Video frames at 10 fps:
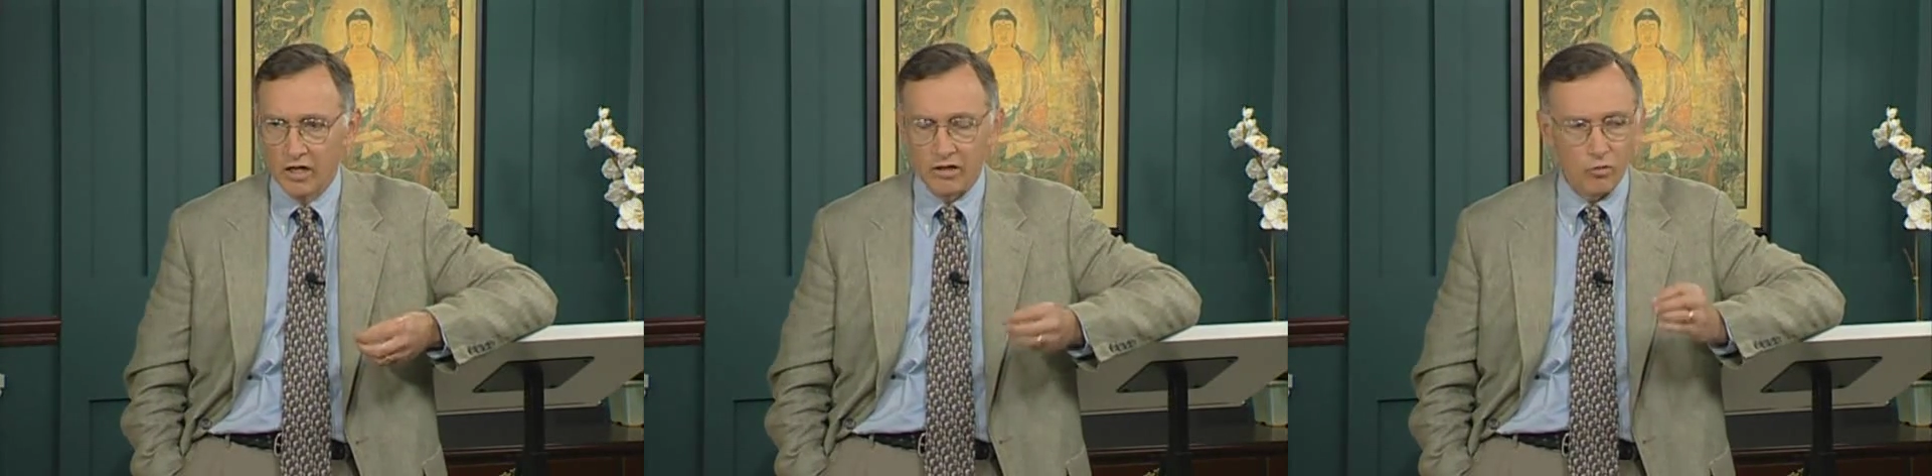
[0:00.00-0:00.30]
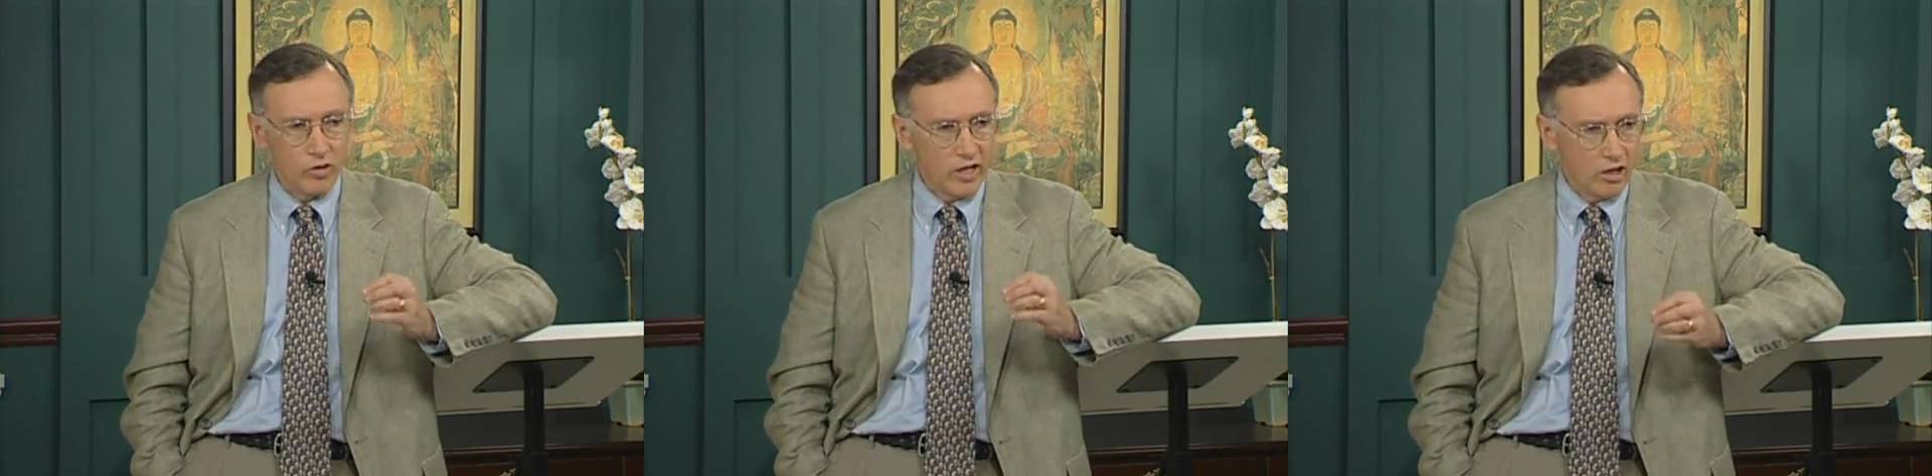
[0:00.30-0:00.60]

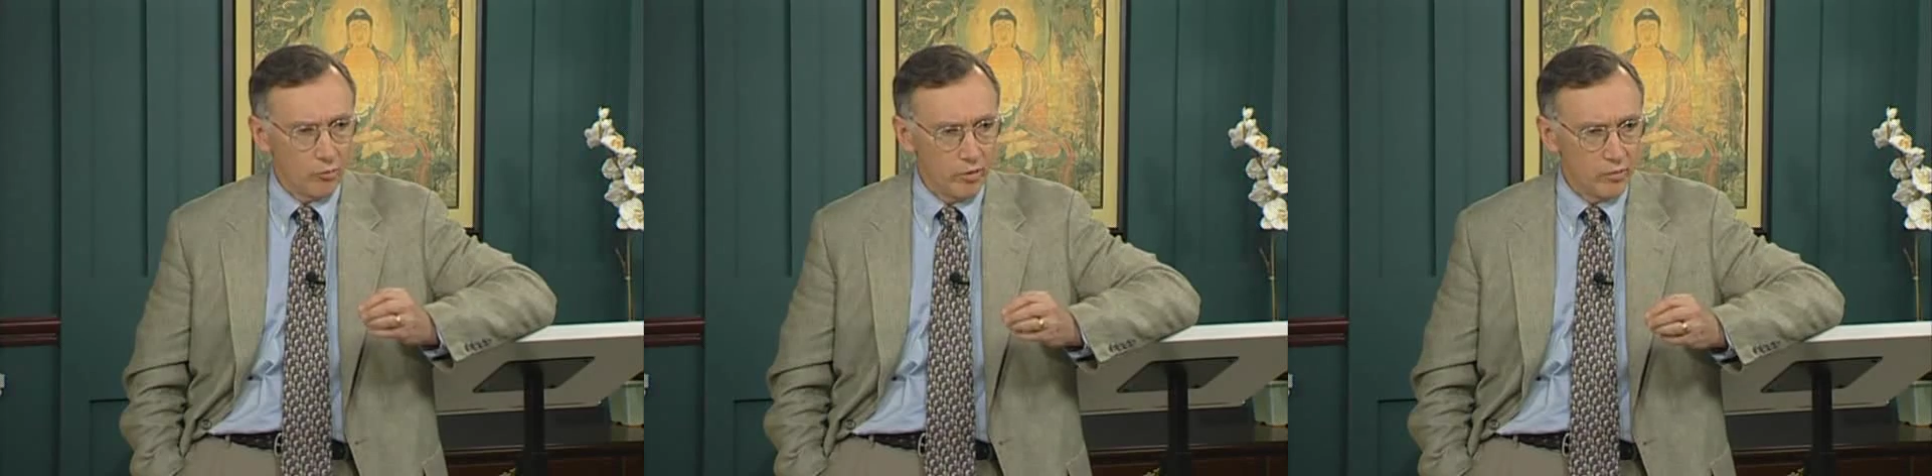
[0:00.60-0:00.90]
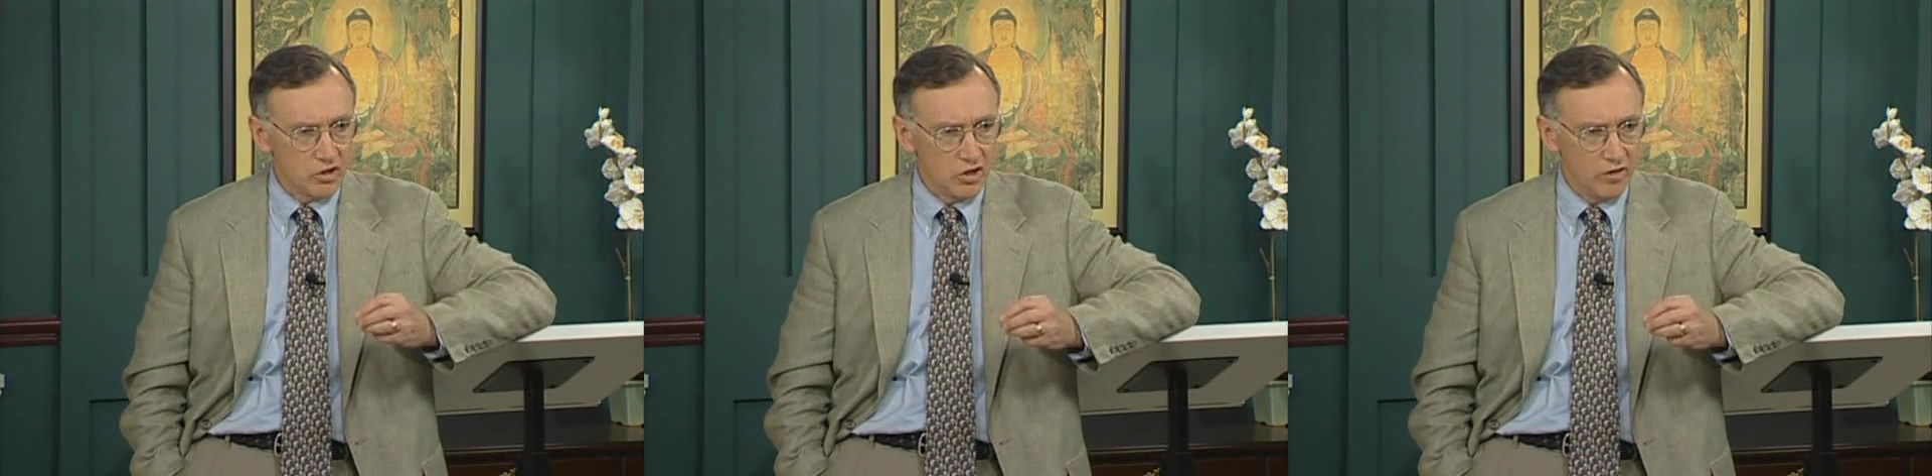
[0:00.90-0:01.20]
that would help
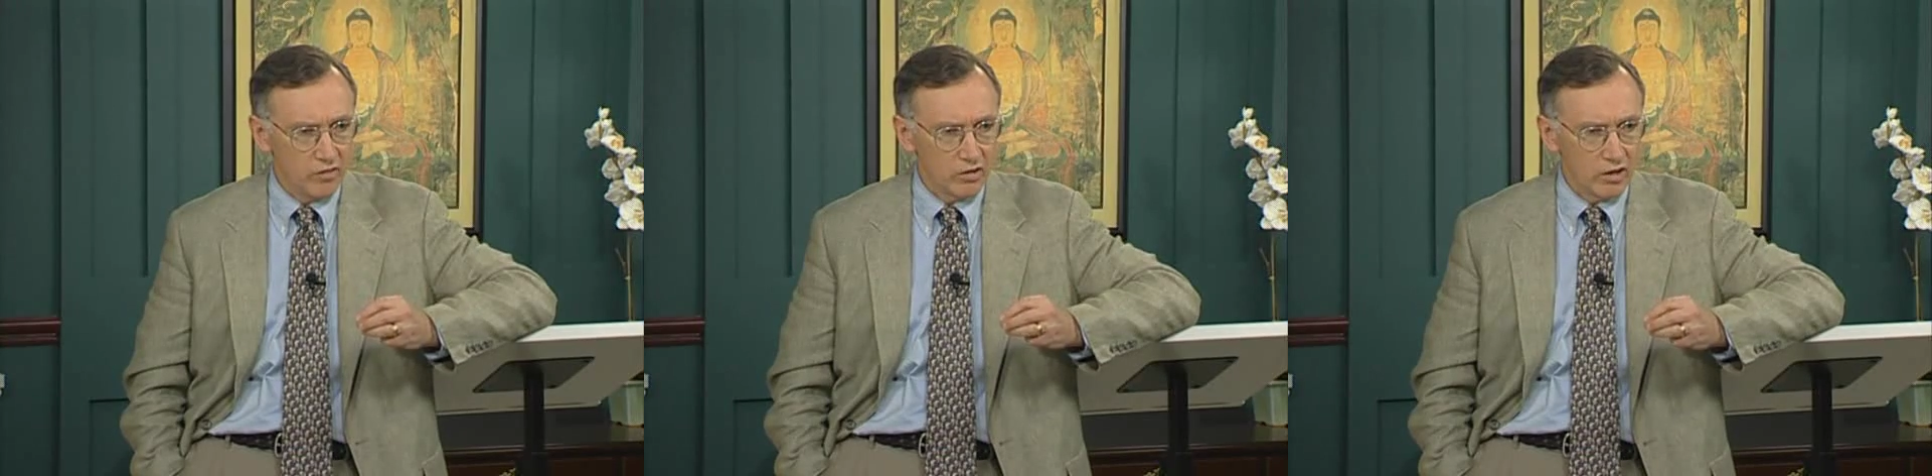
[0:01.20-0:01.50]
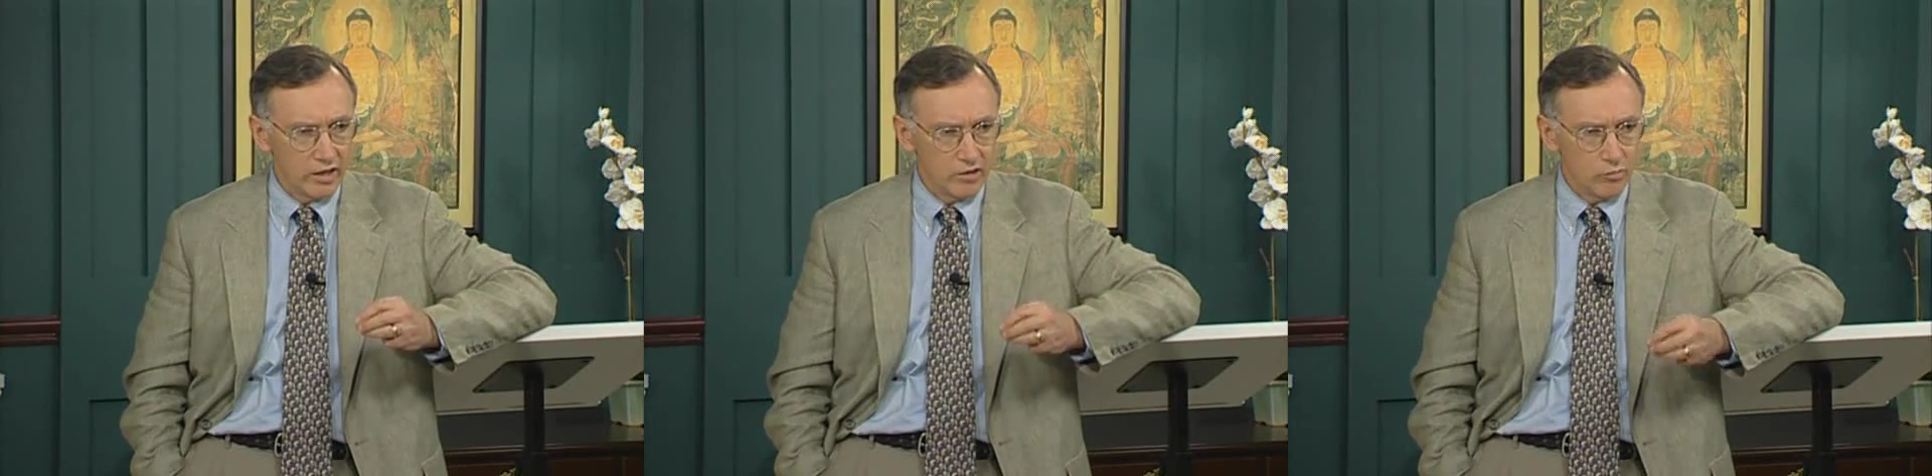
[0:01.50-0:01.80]
him achieve
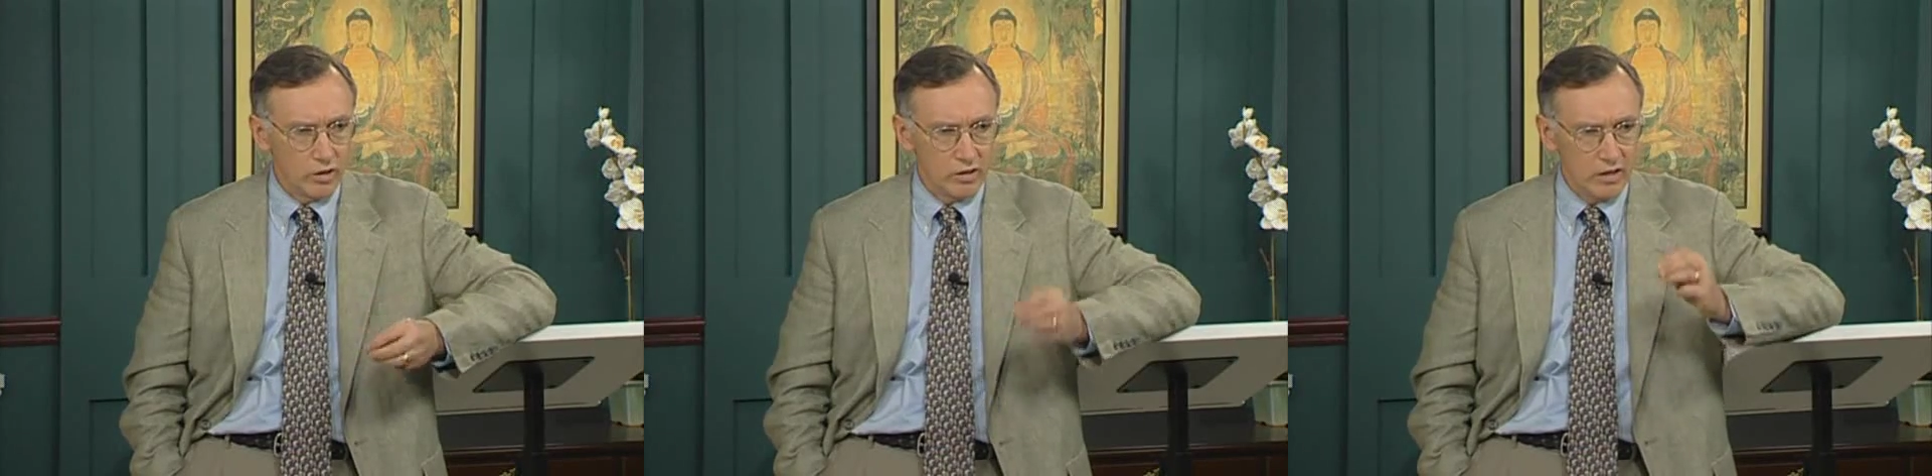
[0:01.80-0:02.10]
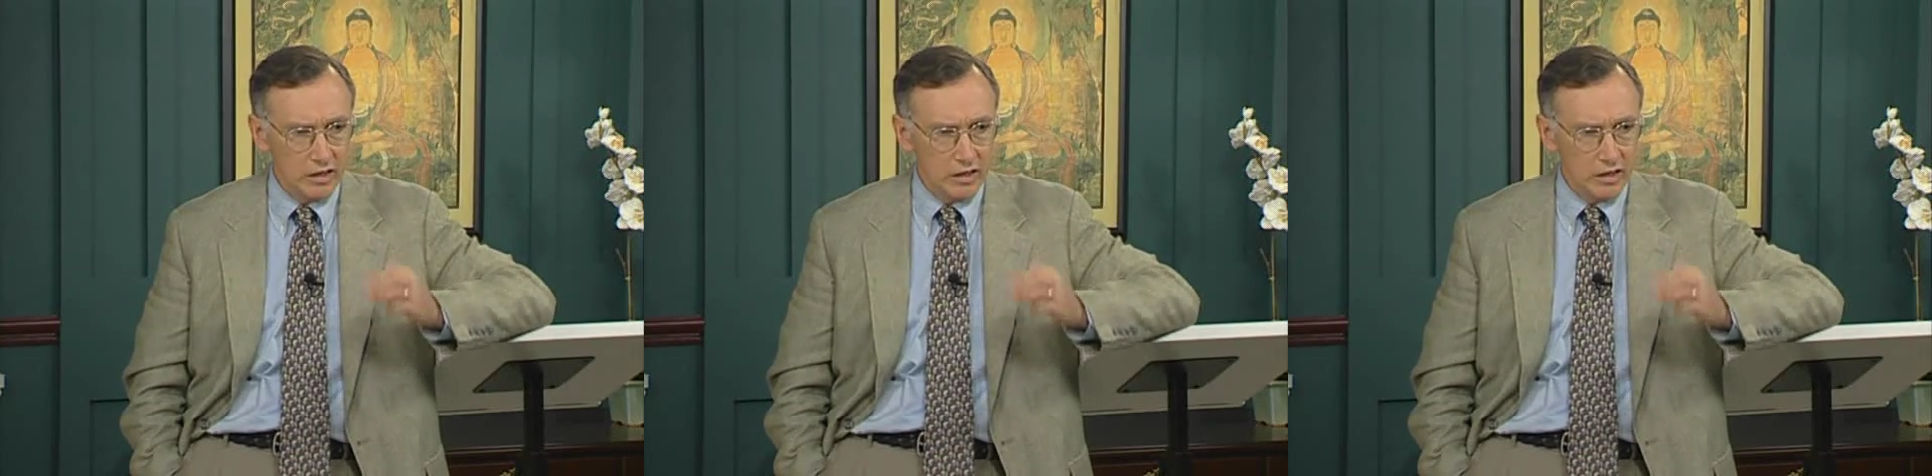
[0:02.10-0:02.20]
enlightenment